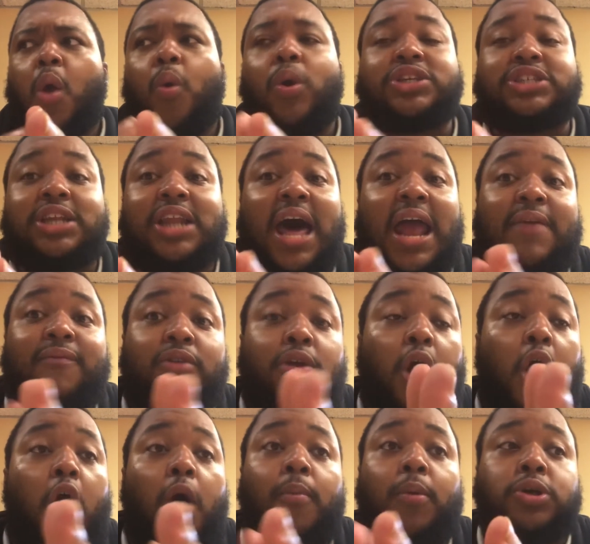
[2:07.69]
which a lot of it
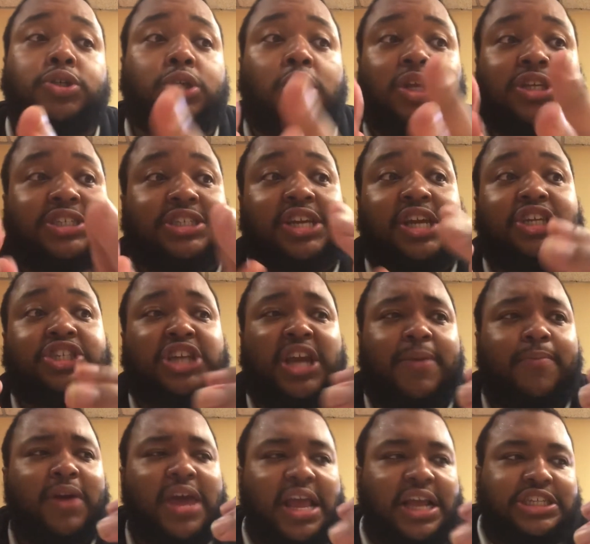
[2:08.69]
almost looked
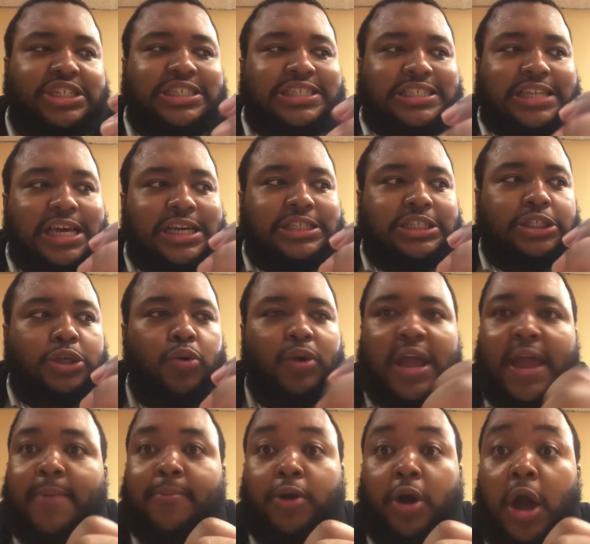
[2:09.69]
CG, but it just looked so
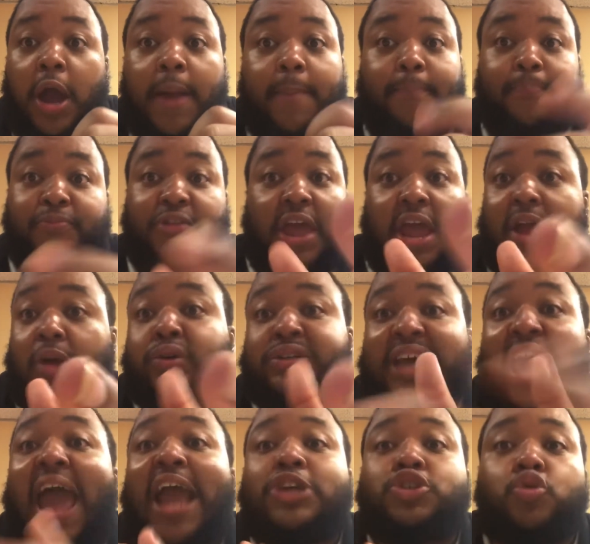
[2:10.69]
damn good that it
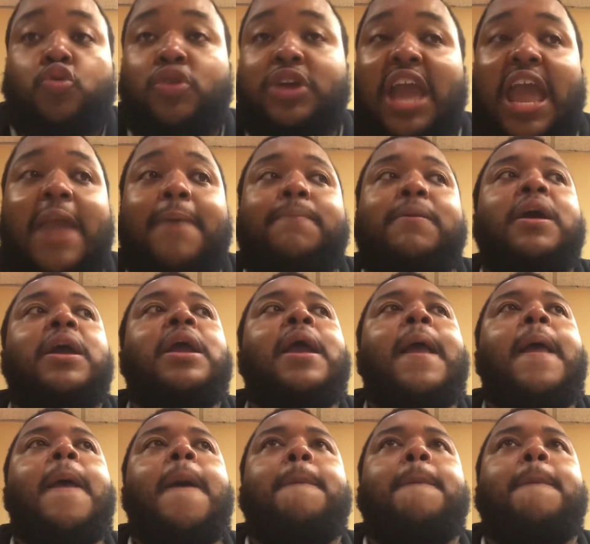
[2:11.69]
was actual gameplay.